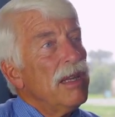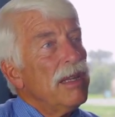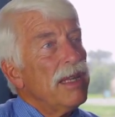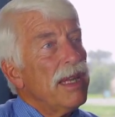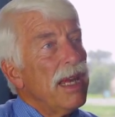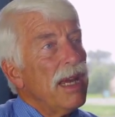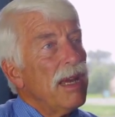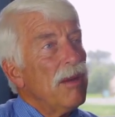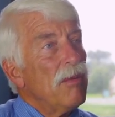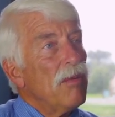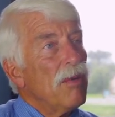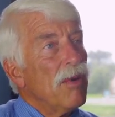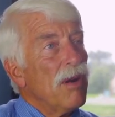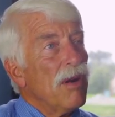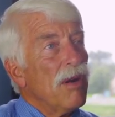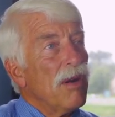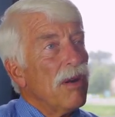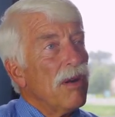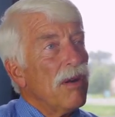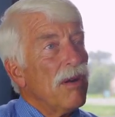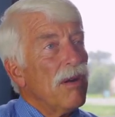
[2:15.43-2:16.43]
They
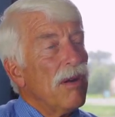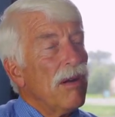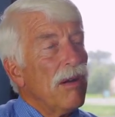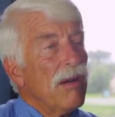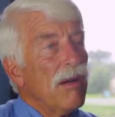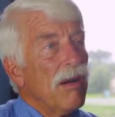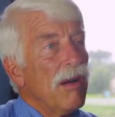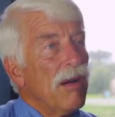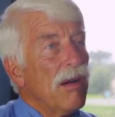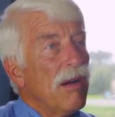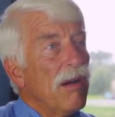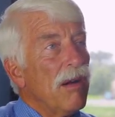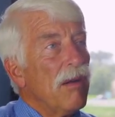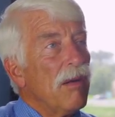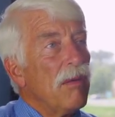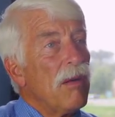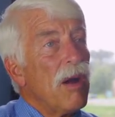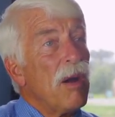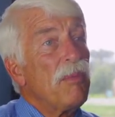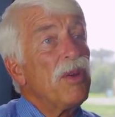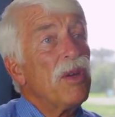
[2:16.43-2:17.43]

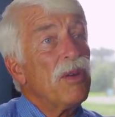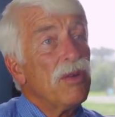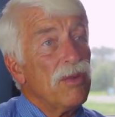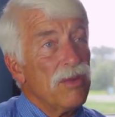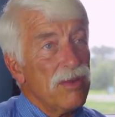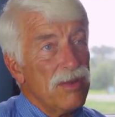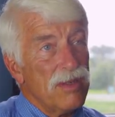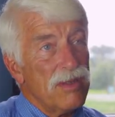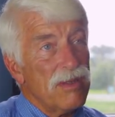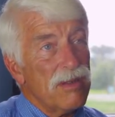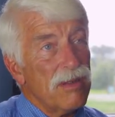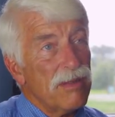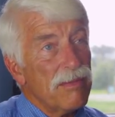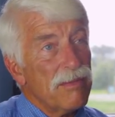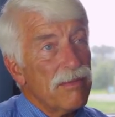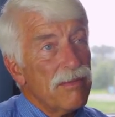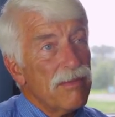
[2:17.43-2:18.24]
were abused.